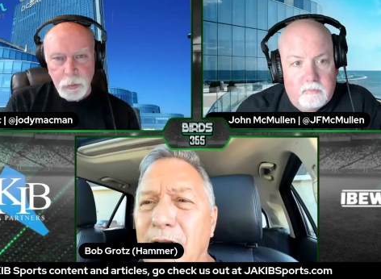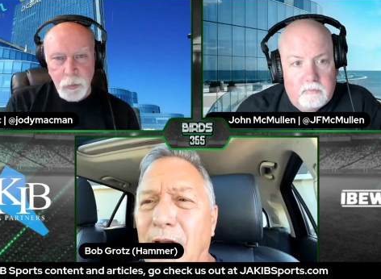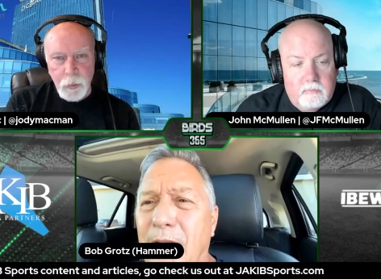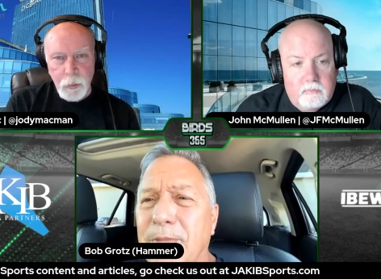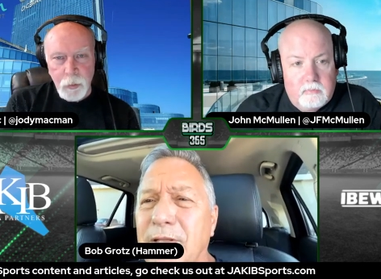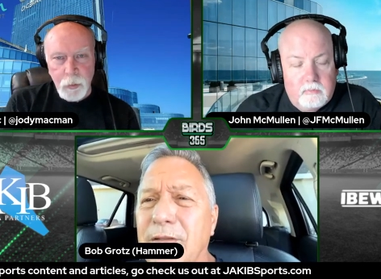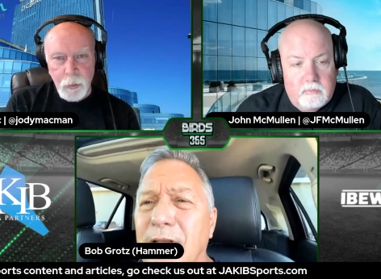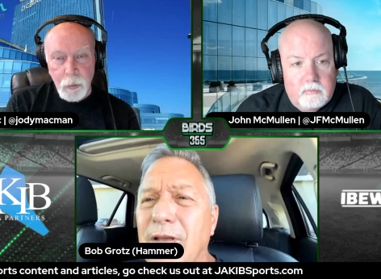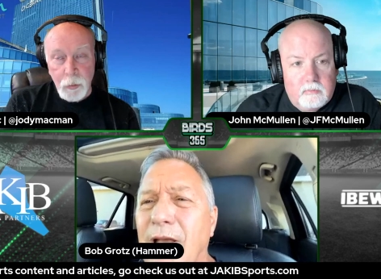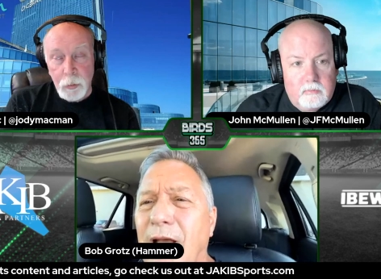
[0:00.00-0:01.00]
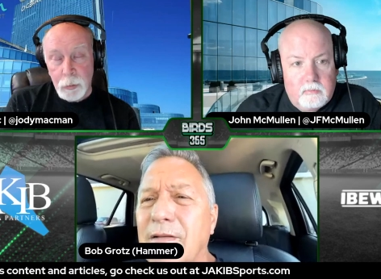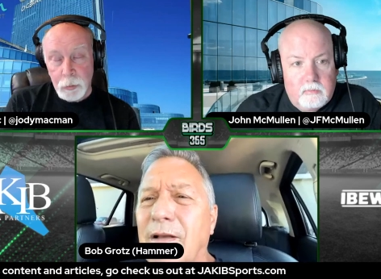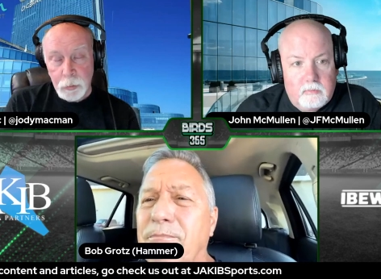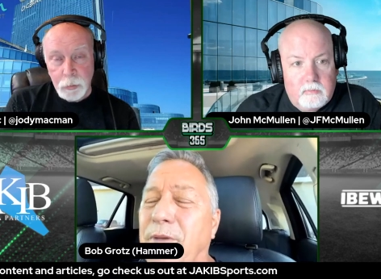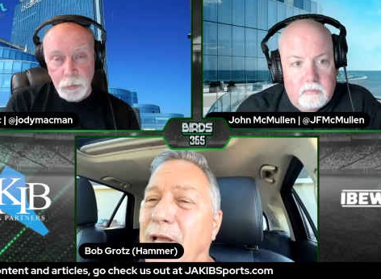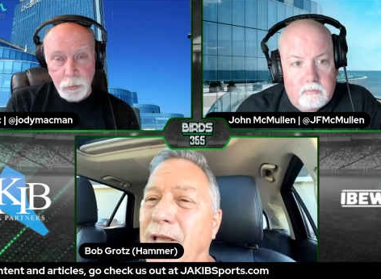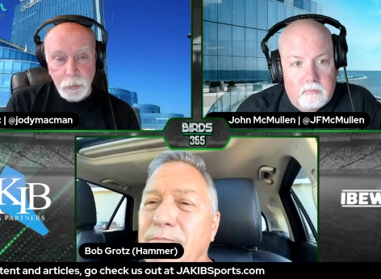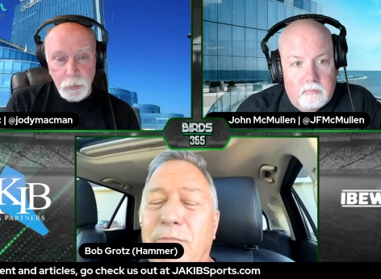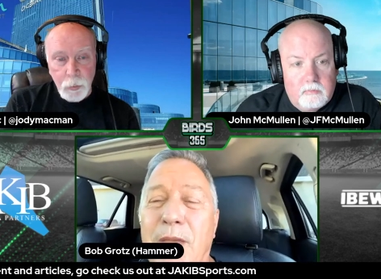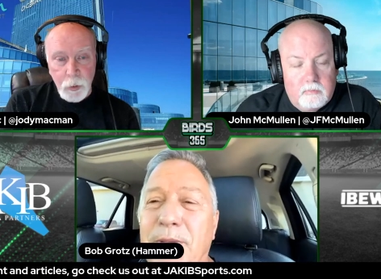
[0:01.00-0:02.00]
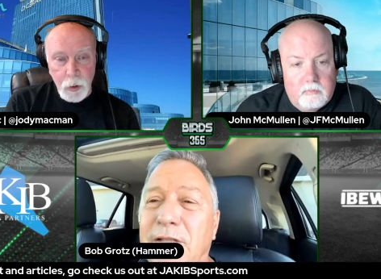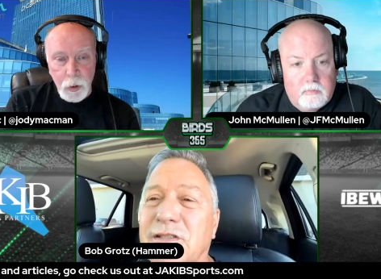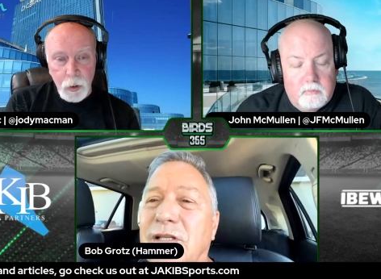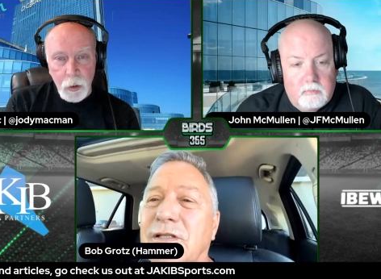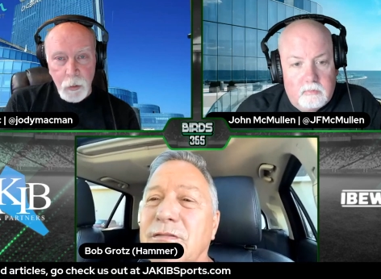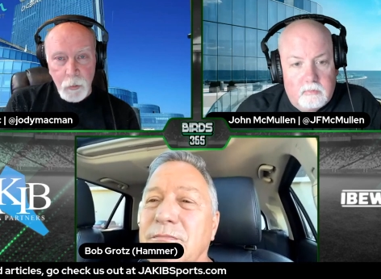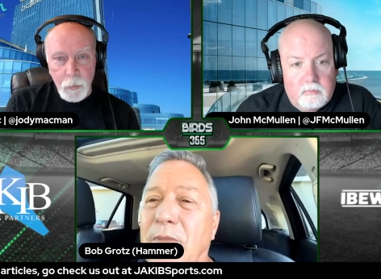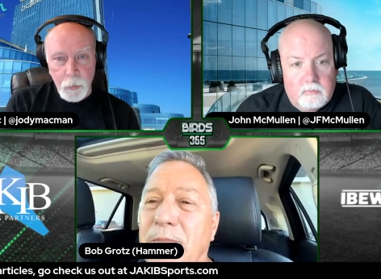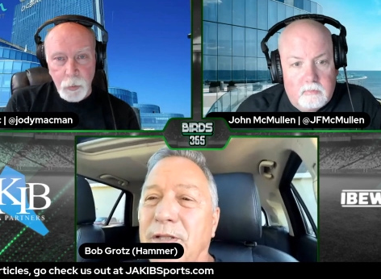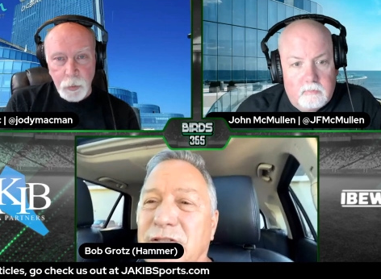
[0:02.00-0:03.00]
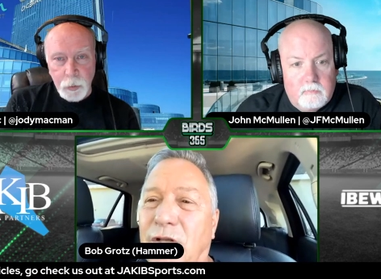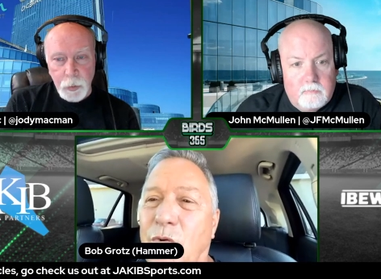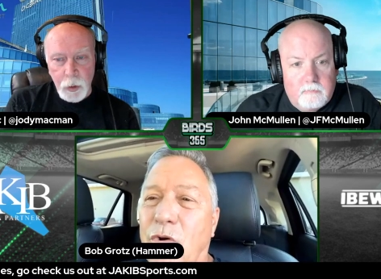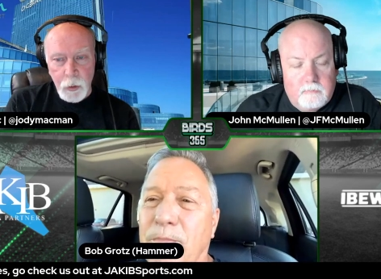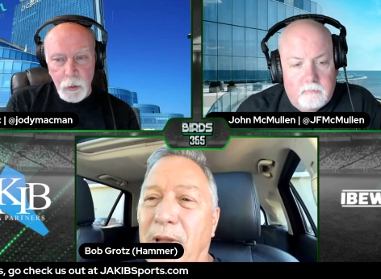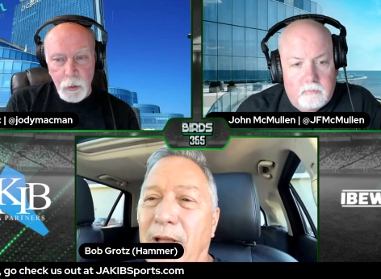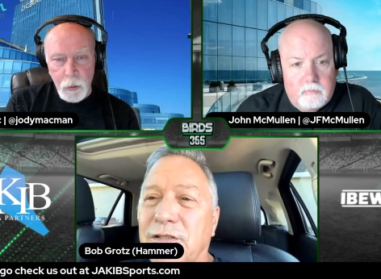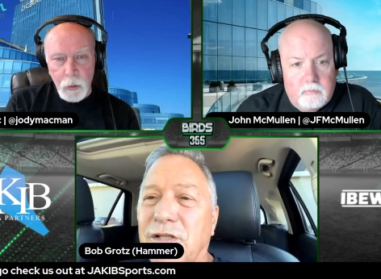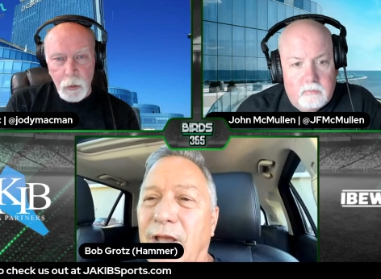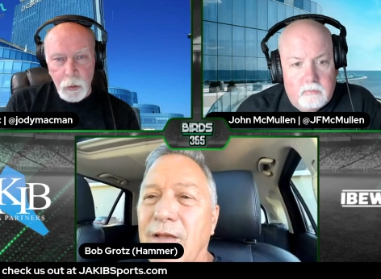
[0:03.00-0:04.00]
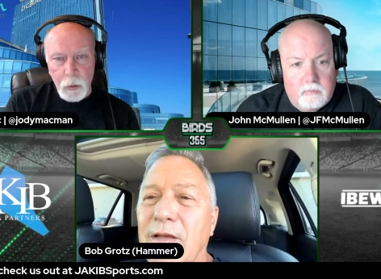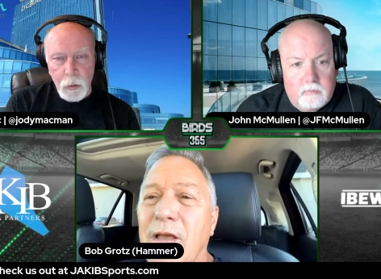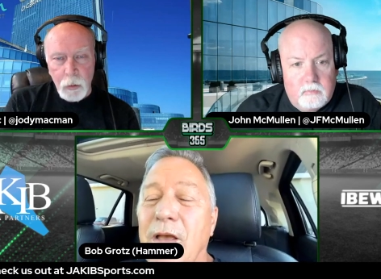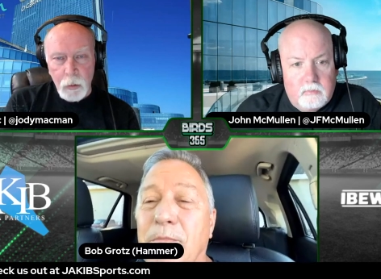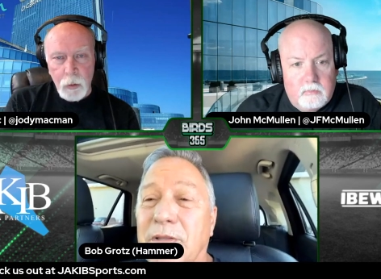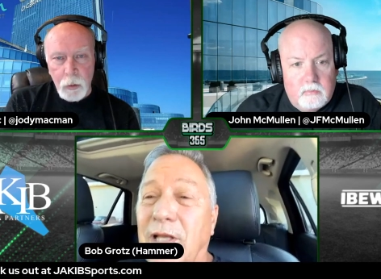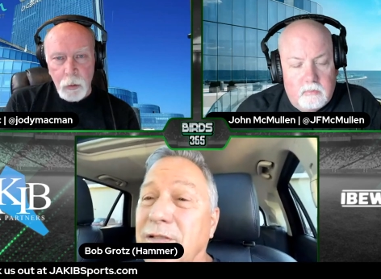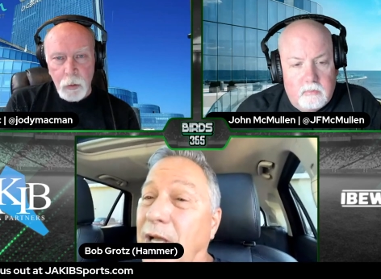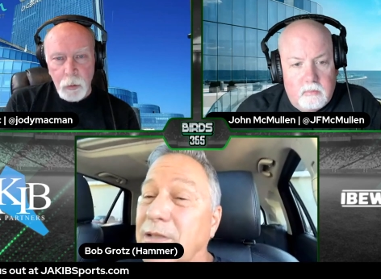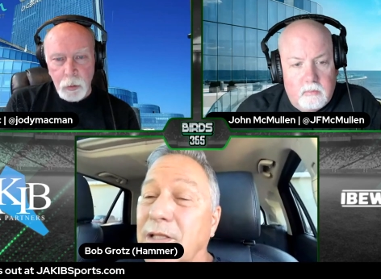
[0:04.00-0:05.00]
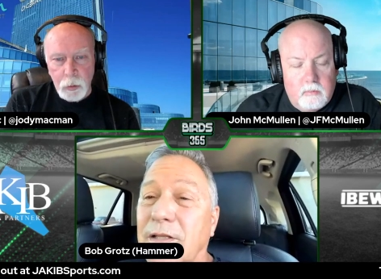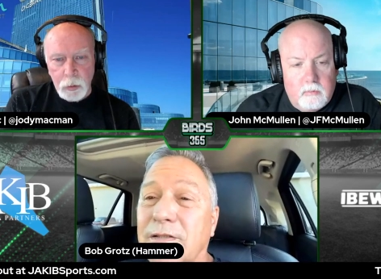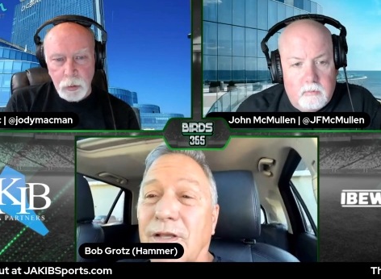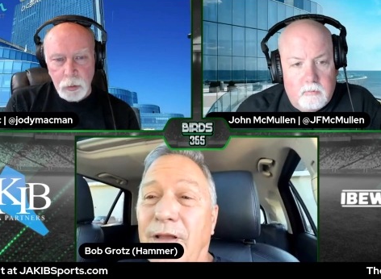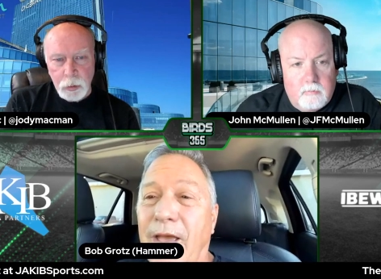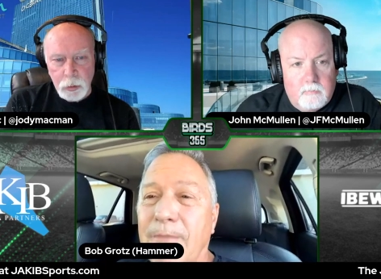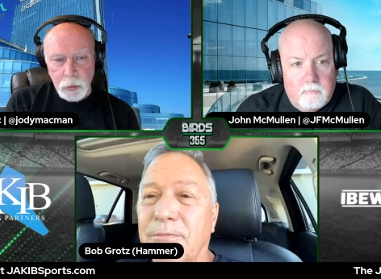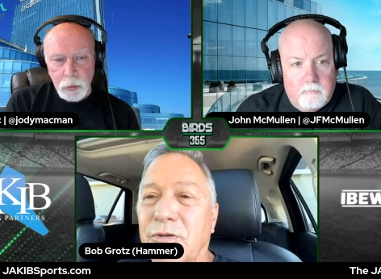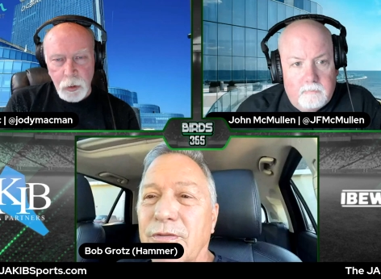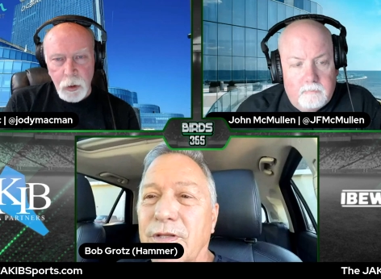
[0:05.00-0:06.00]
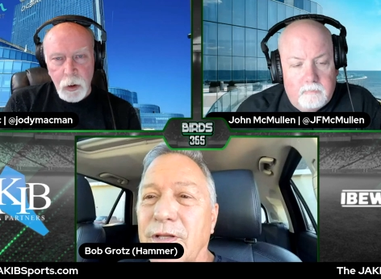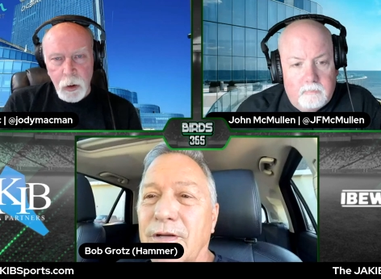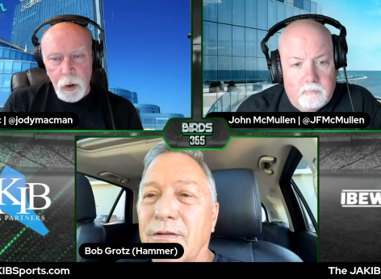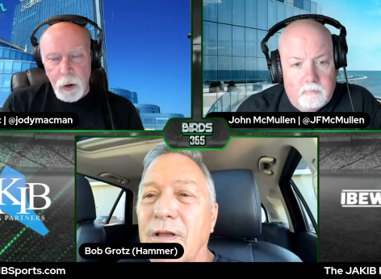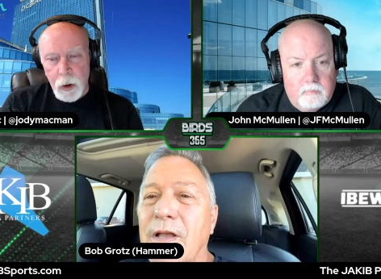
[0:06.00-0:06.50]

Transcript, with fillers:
Speaker 1: I mean, uh, maybe it's the maybe it's the cornerbacks. Yeah, but that's I think that's going to happen during the year.